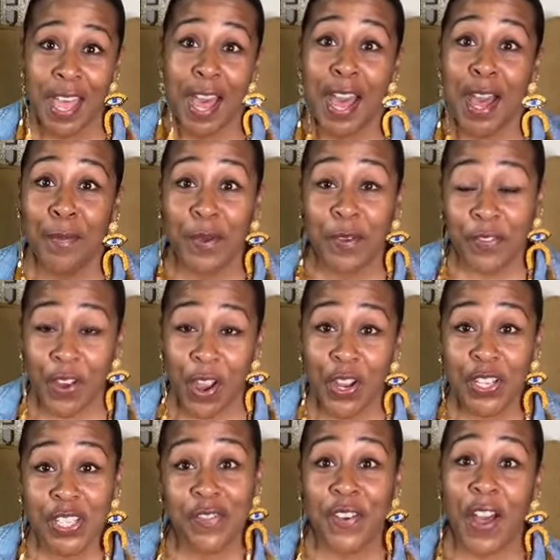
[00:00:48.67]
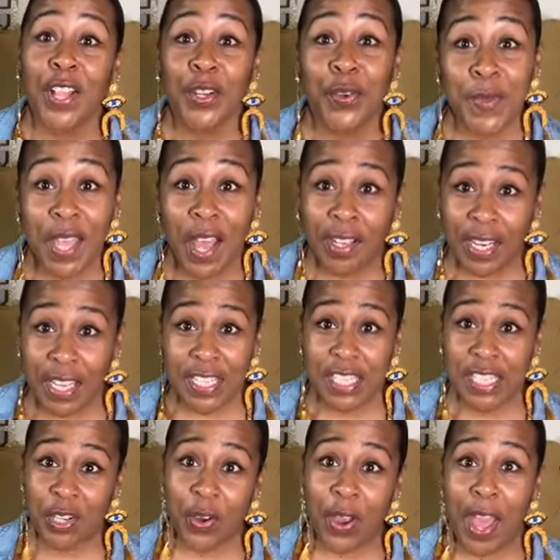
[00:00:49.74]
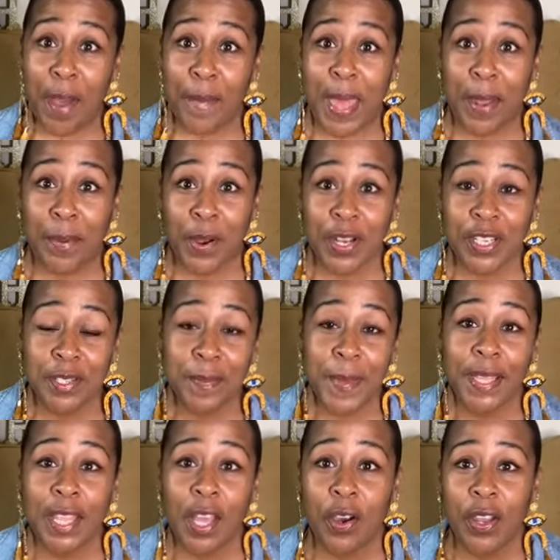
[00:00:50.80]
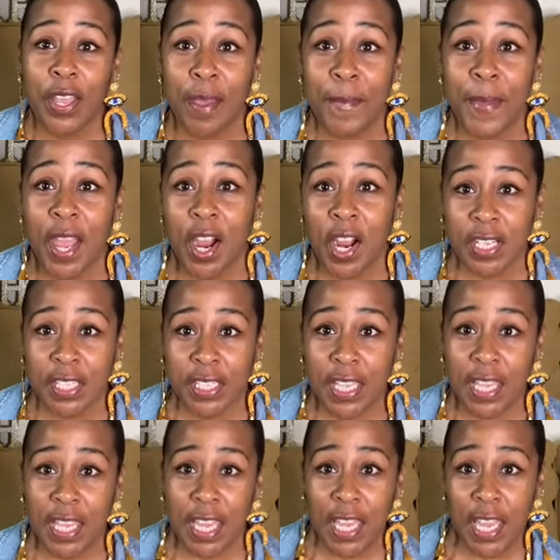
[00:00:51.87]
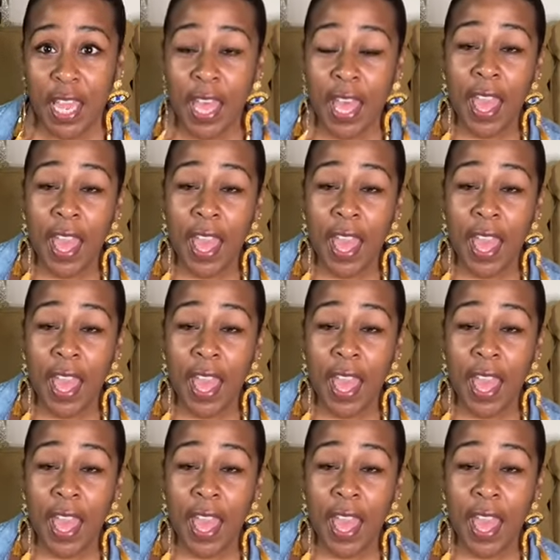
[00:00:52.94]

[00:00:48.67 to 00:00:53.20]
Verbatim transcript: Uh, but first, follow me on Instagram at Marcemellow, M-A-R-C-E,